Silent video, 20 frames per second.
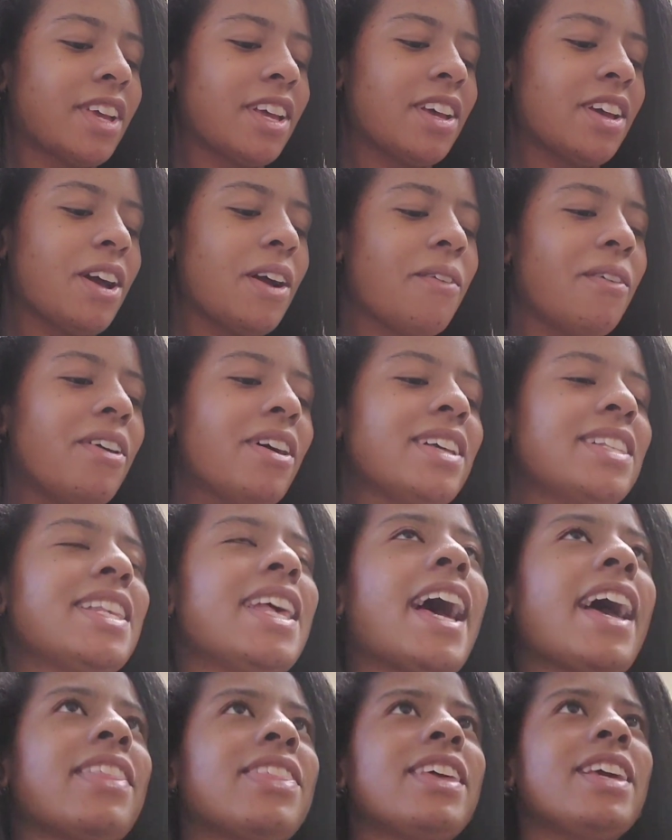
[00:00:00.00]
I think it was
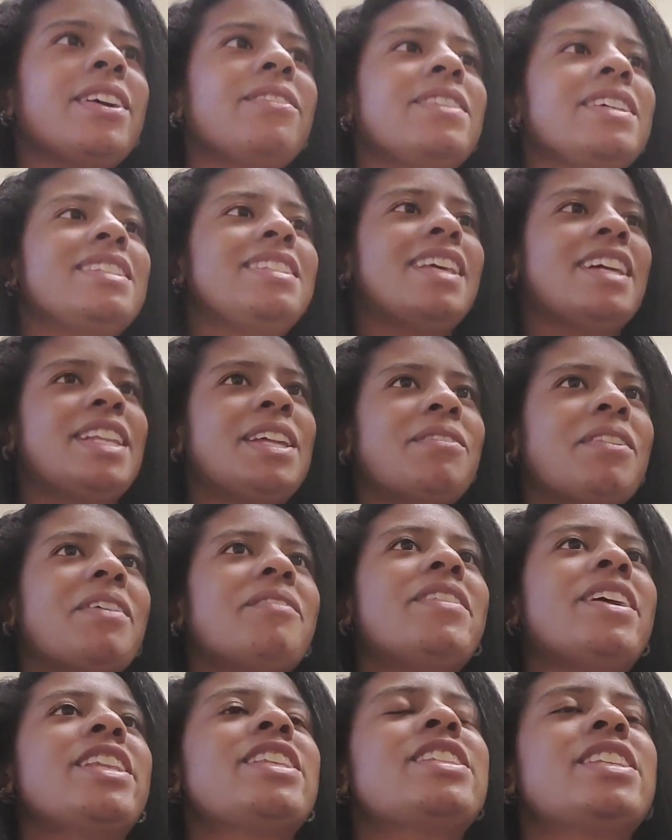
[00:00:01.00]
Sunday when I went to
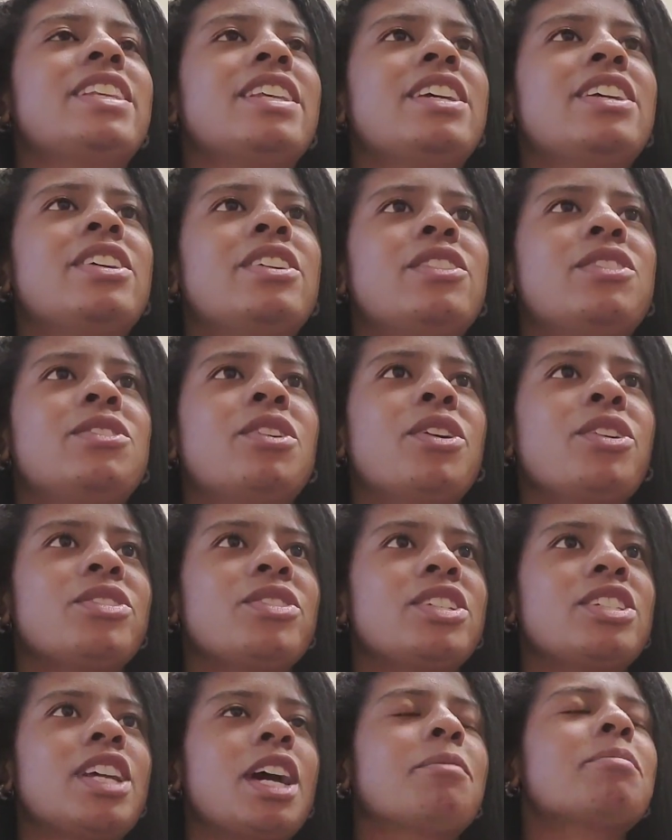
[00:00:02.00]
grocery shop. Yes, it
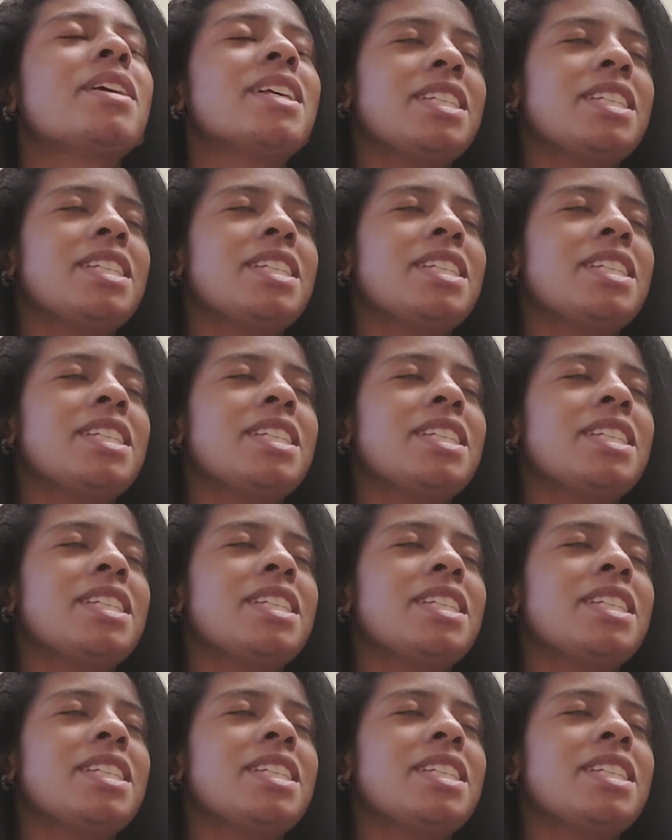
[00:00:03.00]
was.